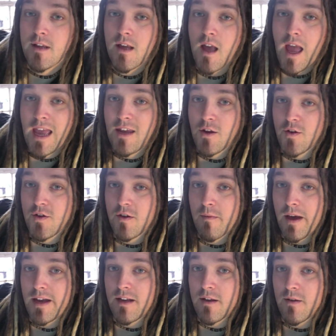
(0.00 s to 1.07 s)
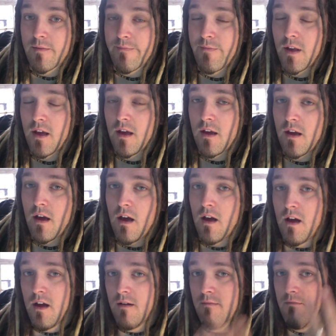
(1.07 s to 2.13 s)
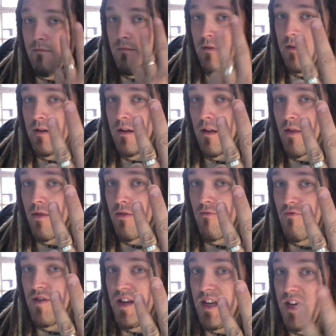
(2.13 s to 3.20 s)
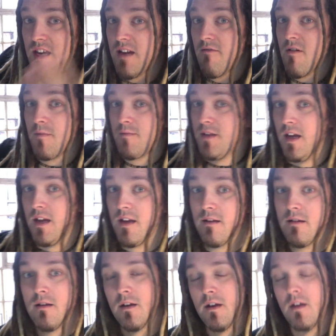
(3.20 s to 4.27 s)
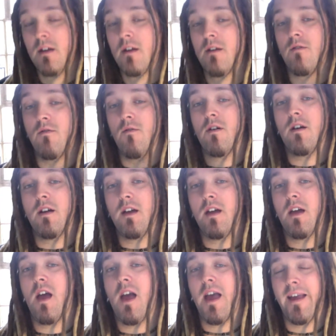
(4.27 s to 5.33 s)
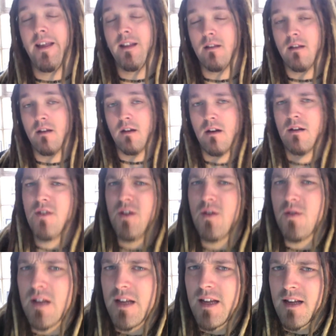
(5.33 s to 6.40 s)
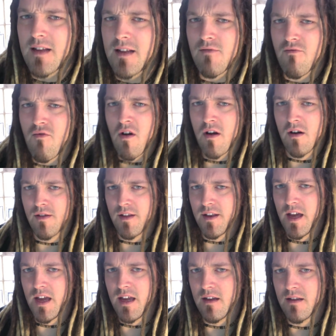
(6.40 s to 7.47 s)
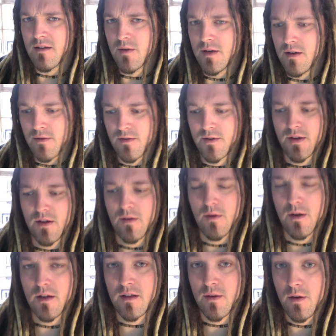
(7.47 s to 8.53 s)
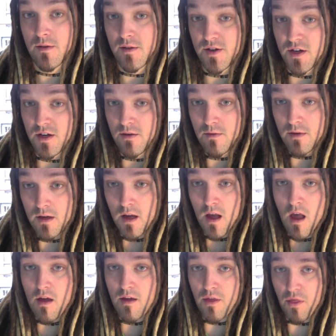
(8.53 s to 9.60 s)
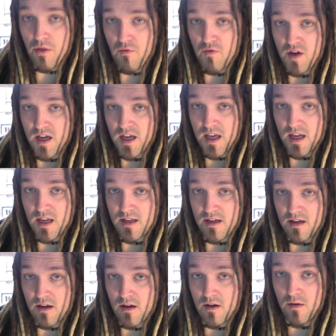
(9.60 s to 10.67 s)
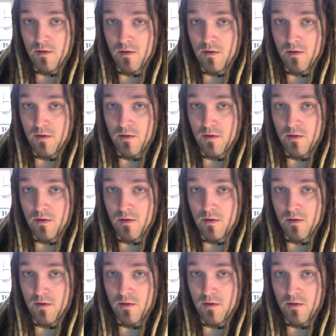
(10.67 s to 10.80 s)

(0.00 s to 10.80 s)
Hey YouTube, how you doing? 3-year update right here, and unusually it's right on the day as well. So 12th June, 3 years ago.